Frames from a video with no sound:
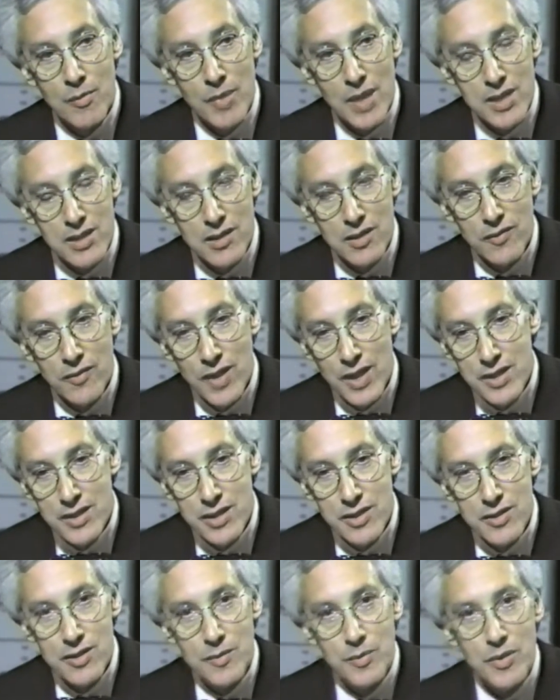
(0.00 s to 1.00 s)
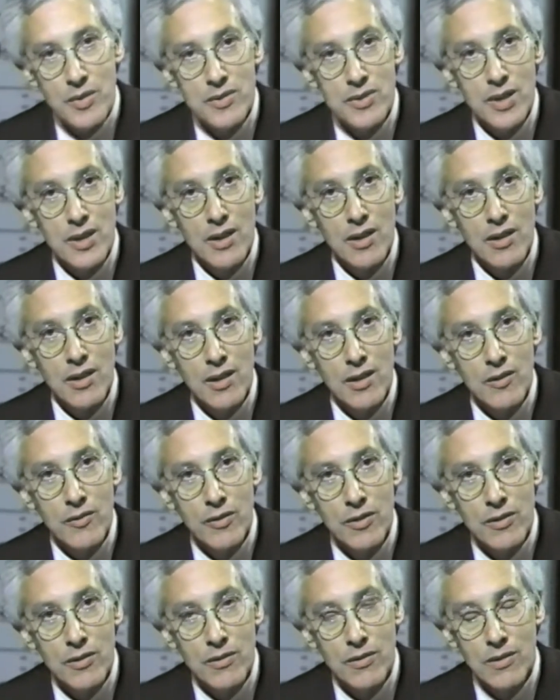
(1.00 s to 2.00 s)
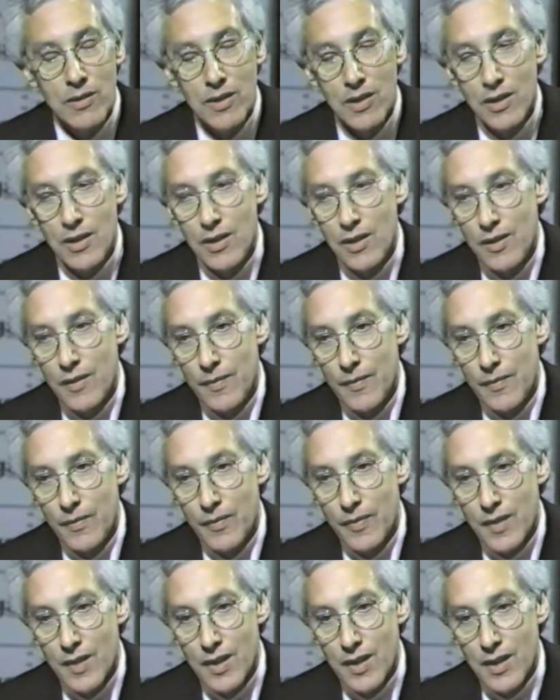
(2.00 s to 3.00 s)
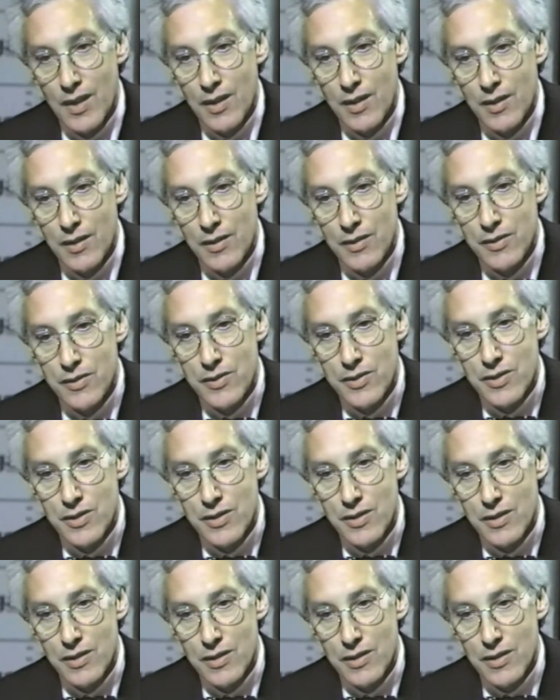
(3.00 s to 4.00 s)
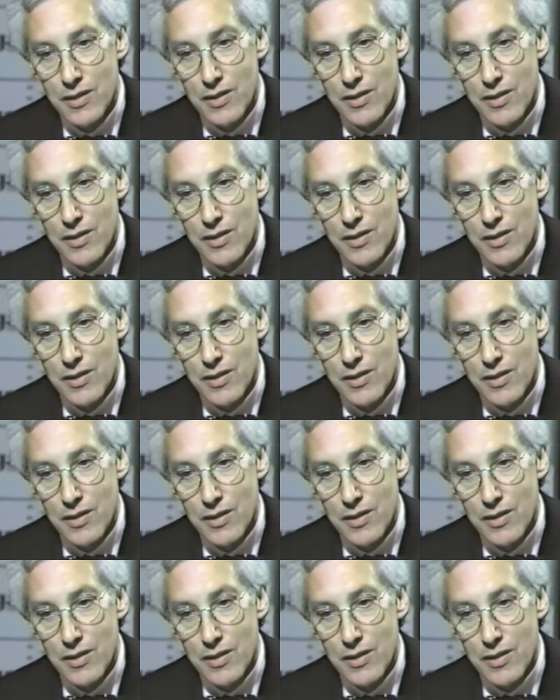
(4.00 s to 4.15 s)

the best advice I suppose I can give you is